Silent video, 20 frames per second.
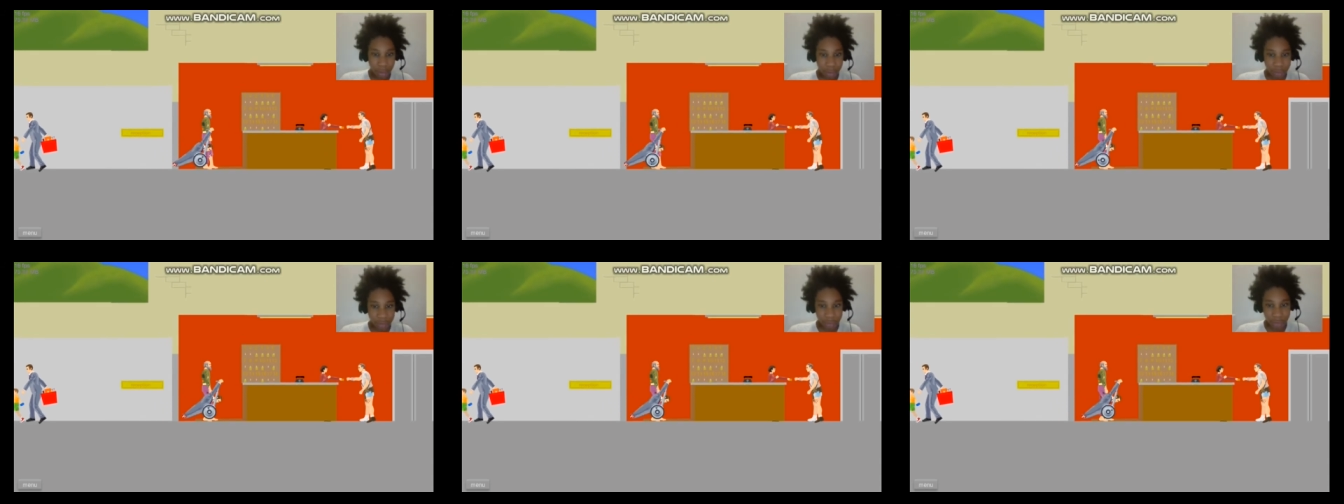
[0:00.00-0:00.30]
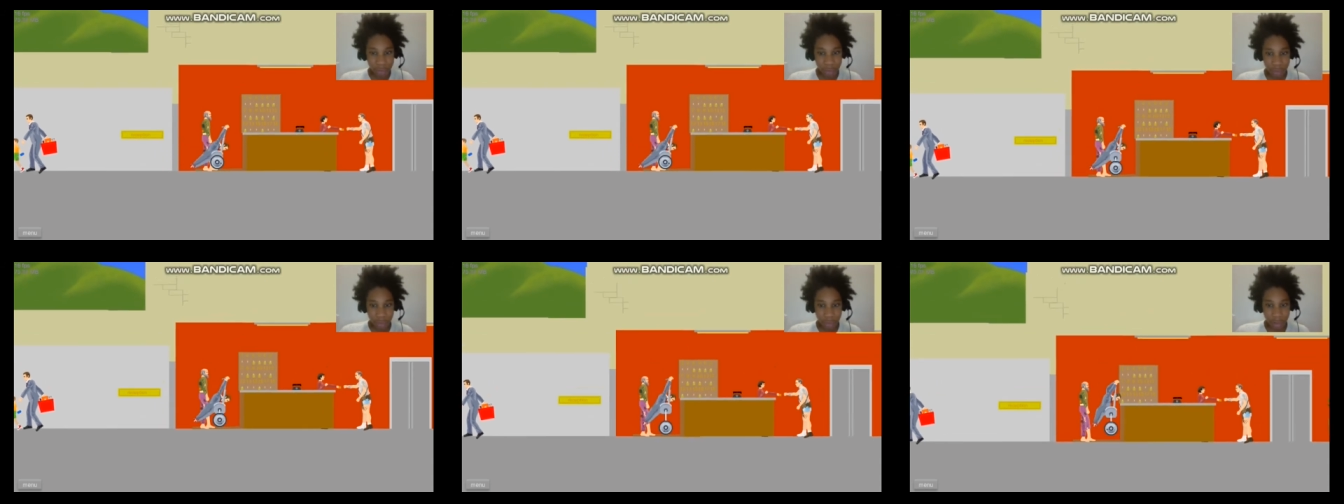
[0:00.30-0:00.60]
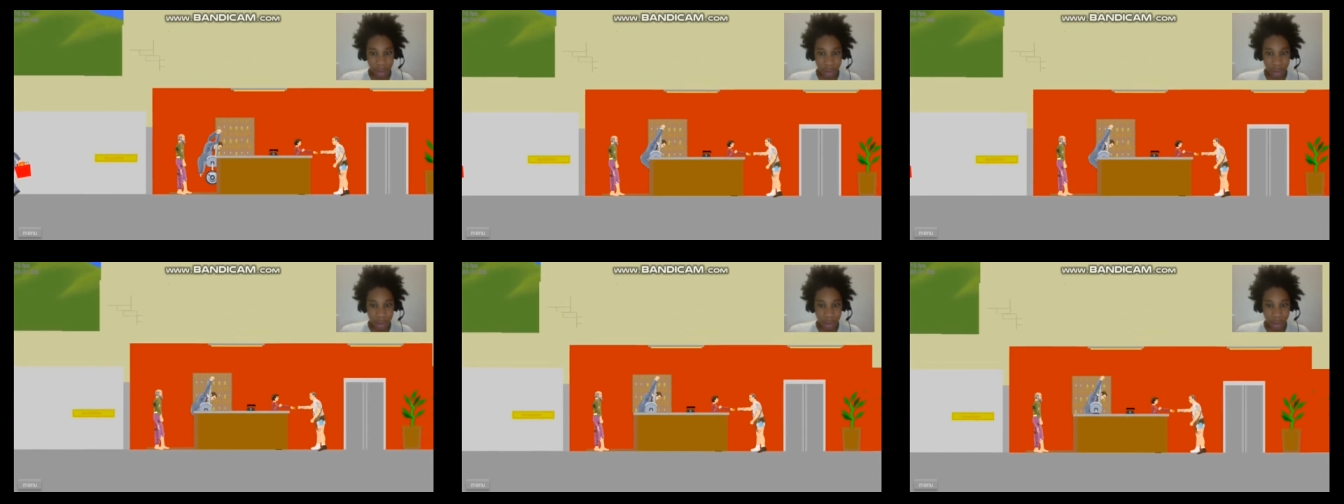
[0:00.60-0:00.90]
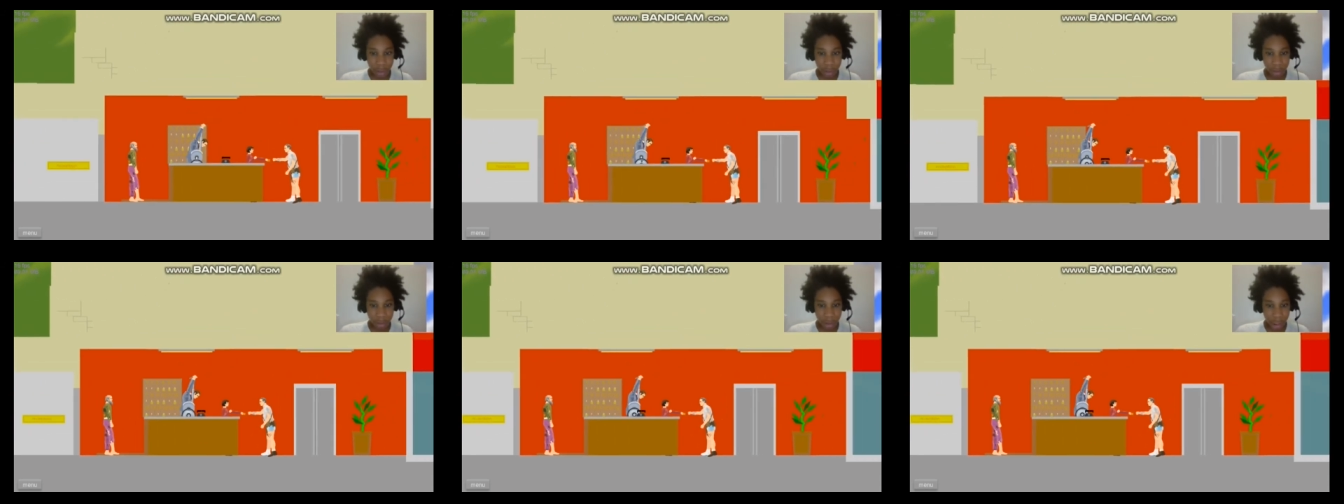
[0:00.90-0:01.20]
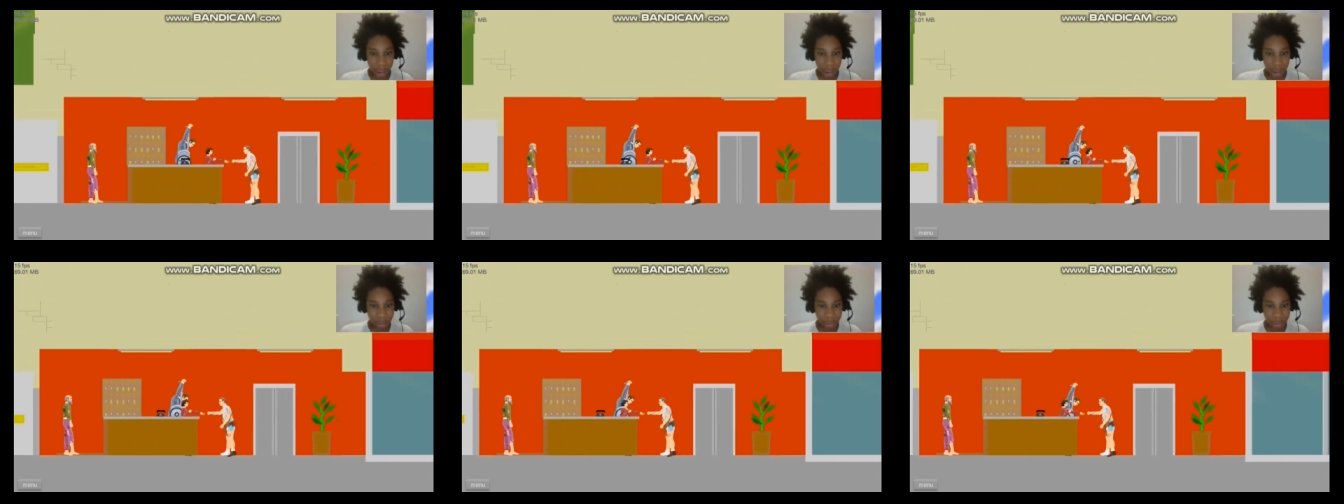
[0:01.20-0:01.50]
So,
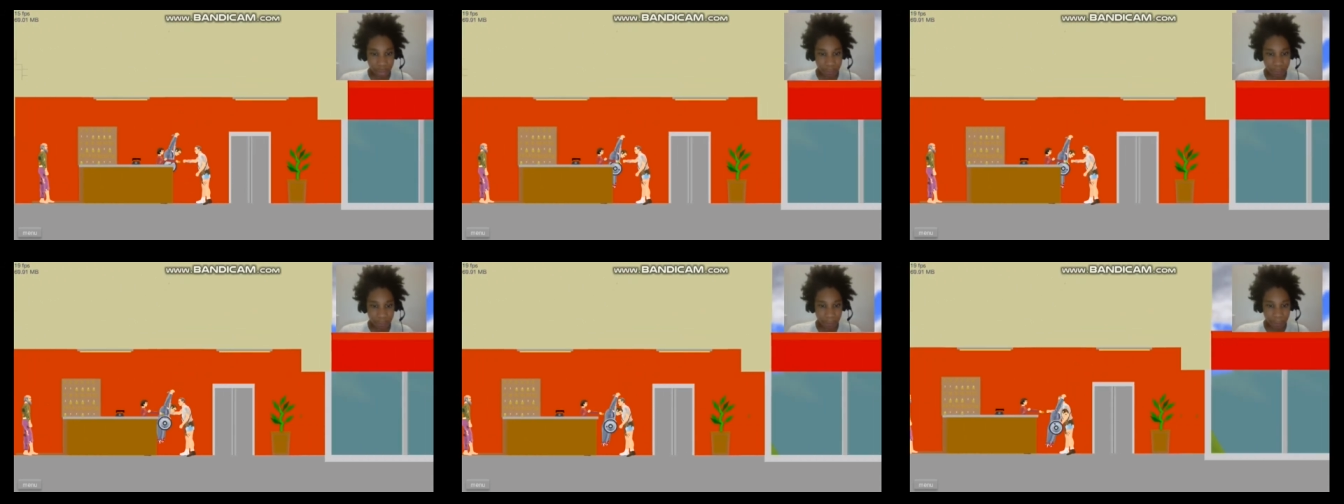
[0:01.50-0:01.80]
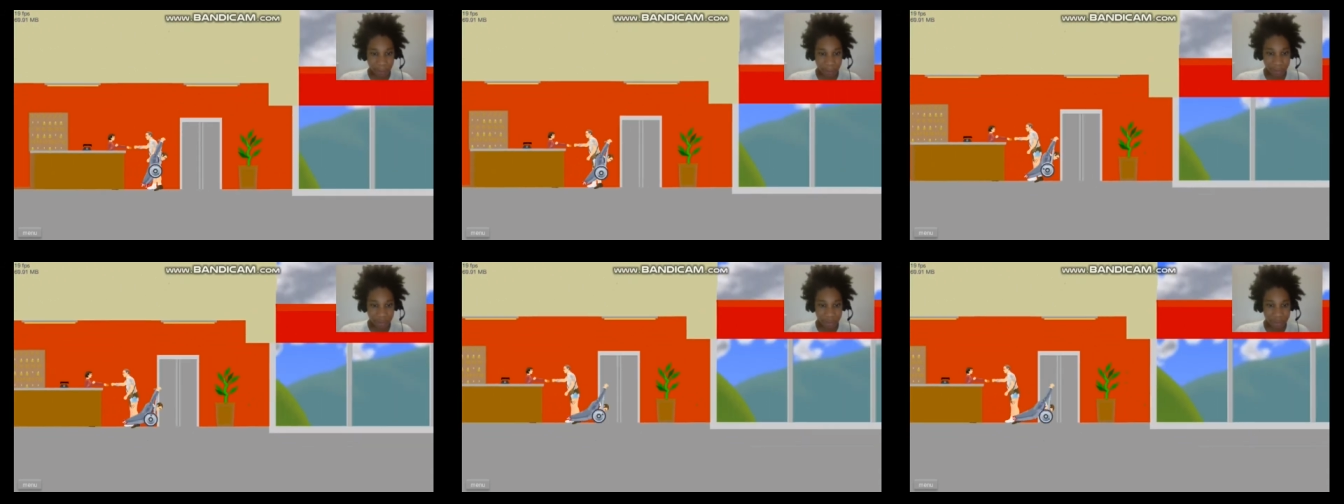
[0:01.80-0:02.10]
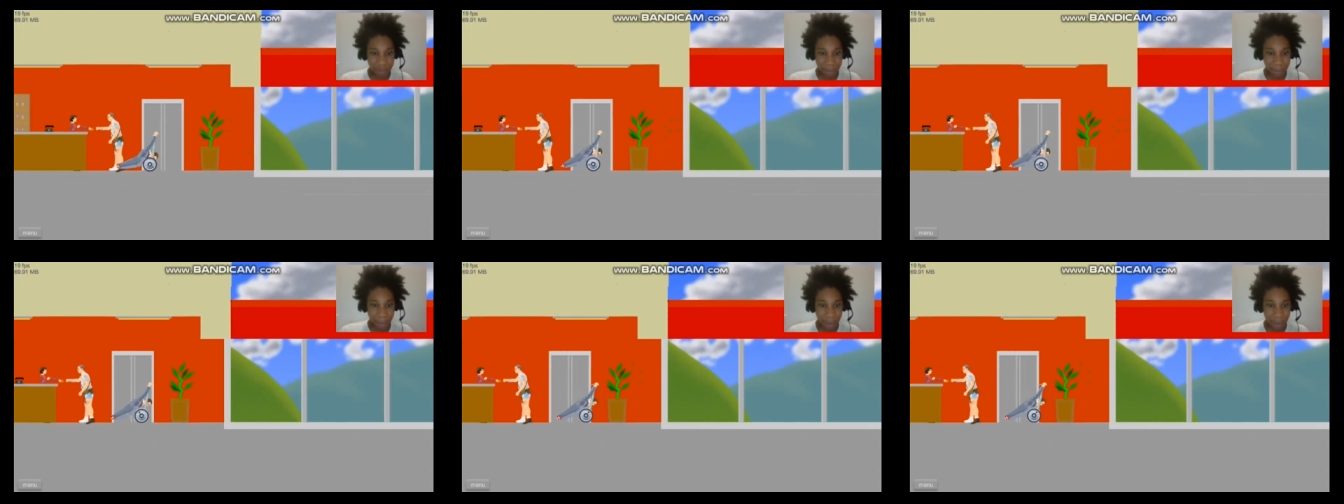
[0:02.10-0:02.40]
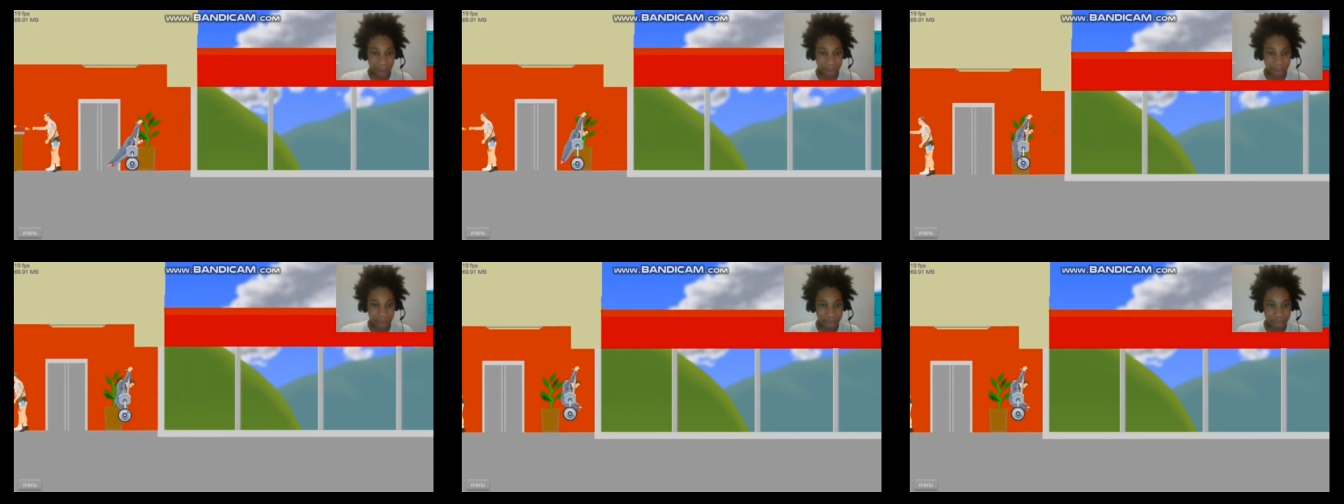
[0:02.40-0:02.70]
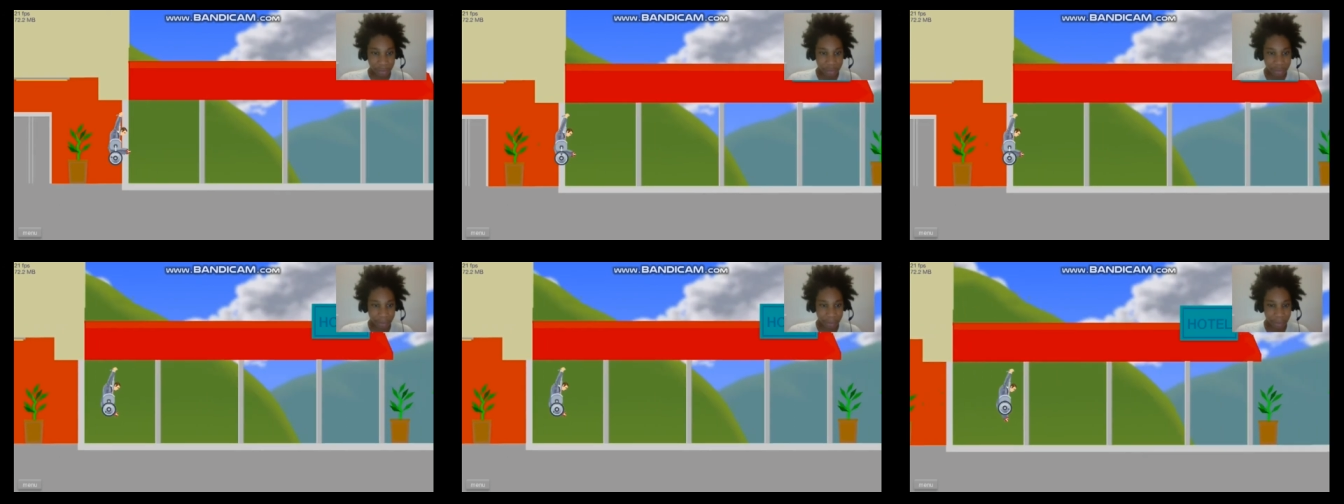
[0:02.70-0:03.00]
I don't know if I will jump past it
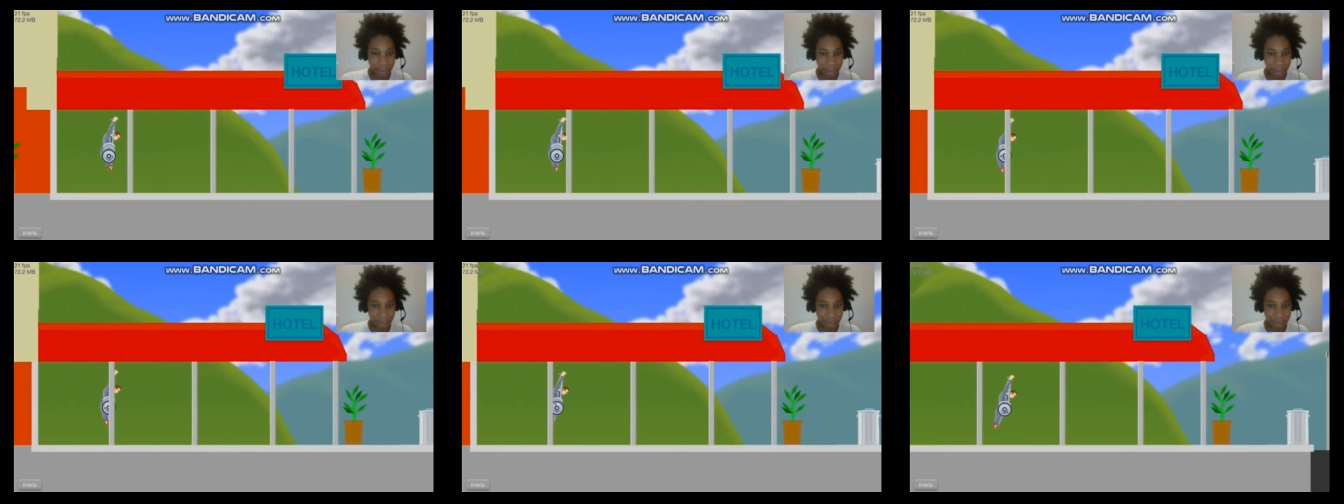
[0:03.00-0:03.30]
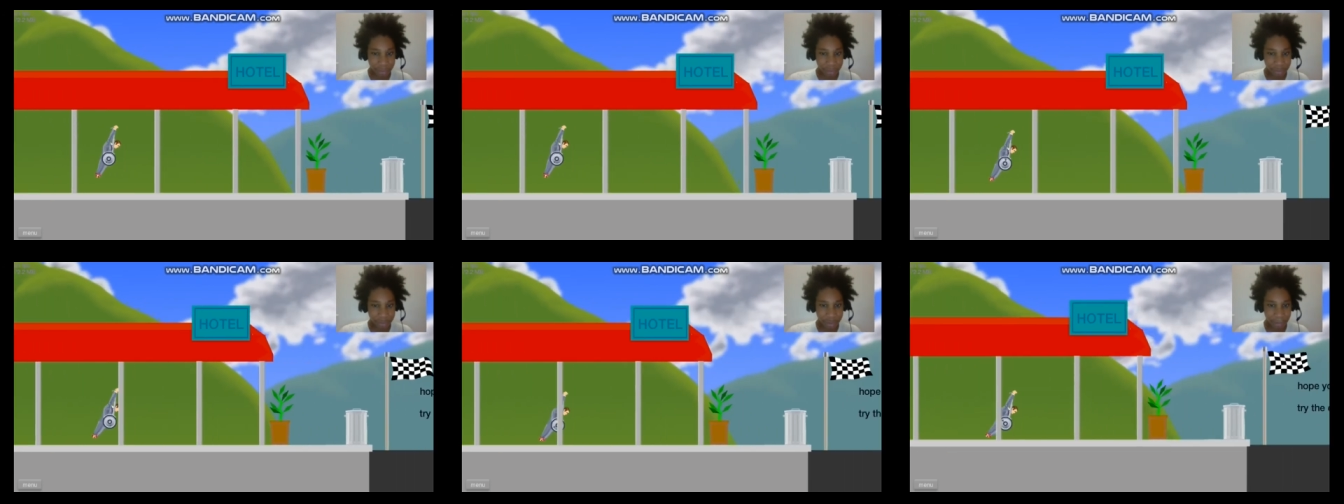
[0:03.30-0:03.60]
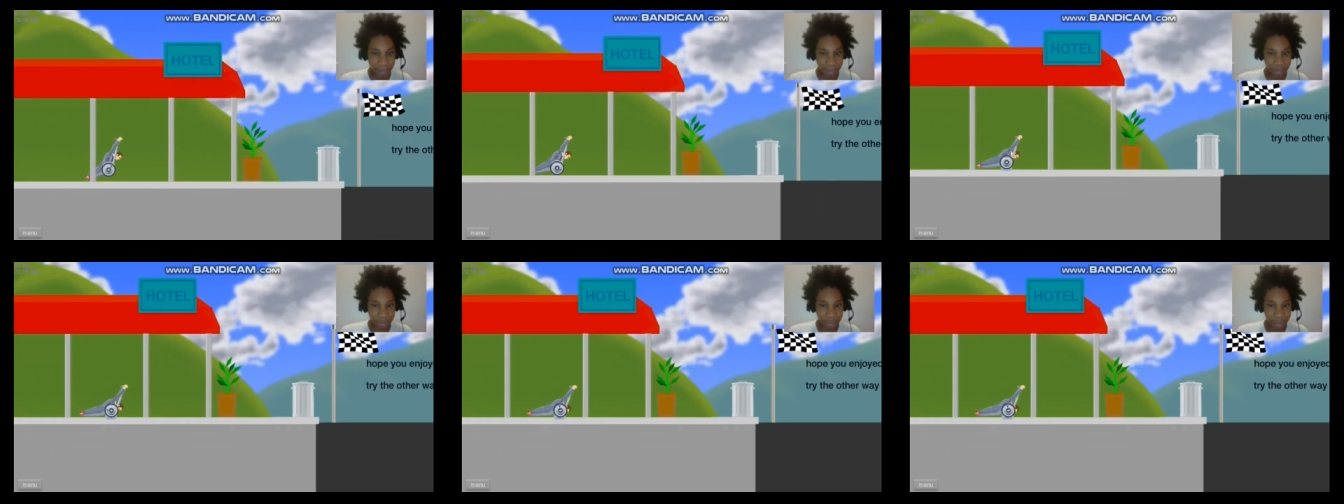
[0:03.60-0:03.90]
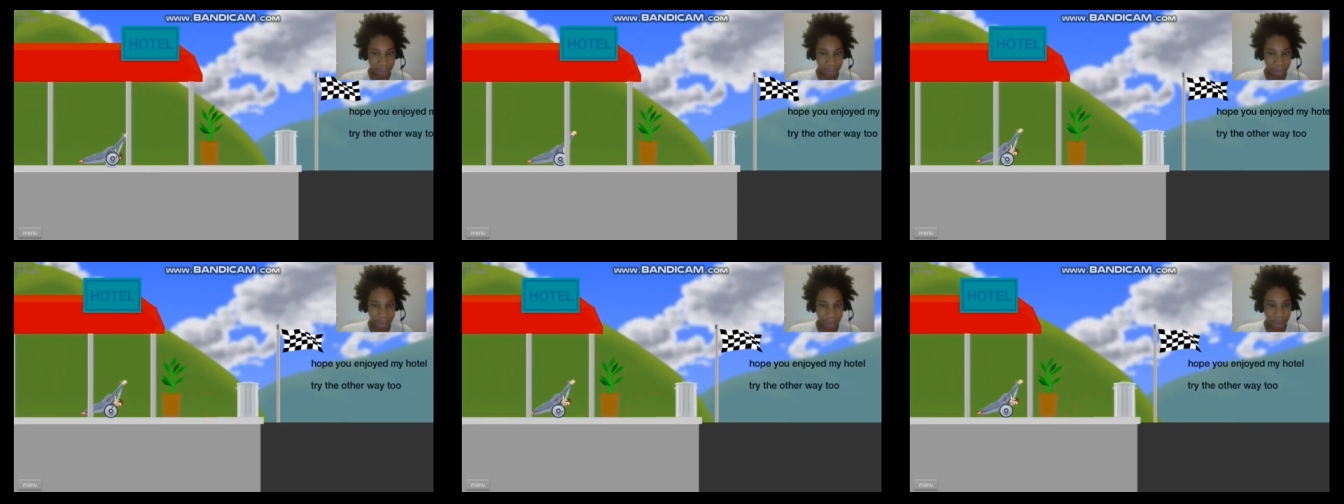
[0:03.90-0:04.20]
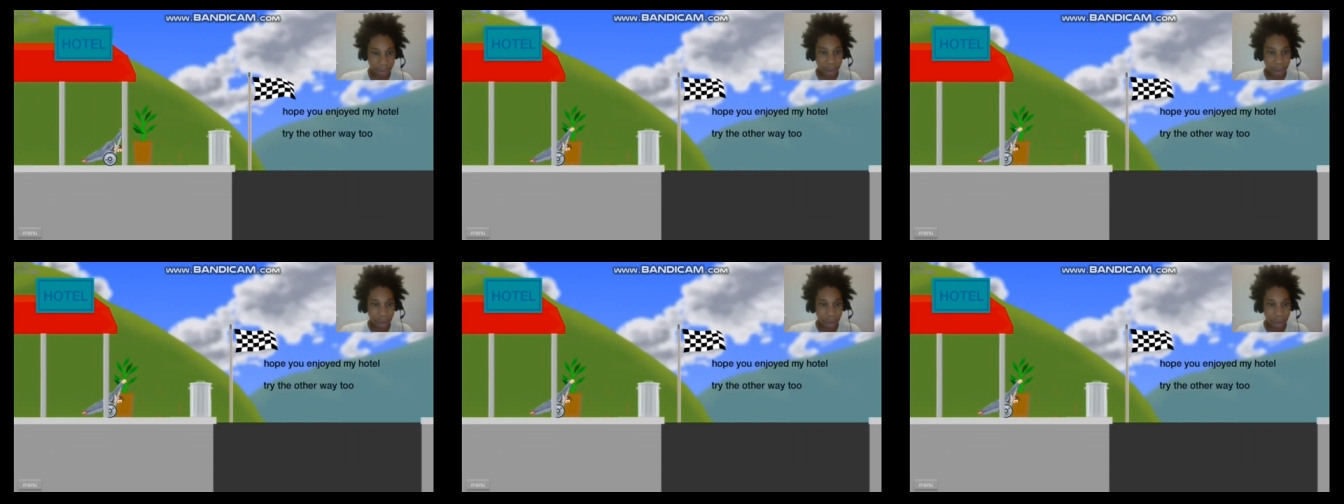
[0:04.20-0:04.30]
or something. I'll just keep jumping.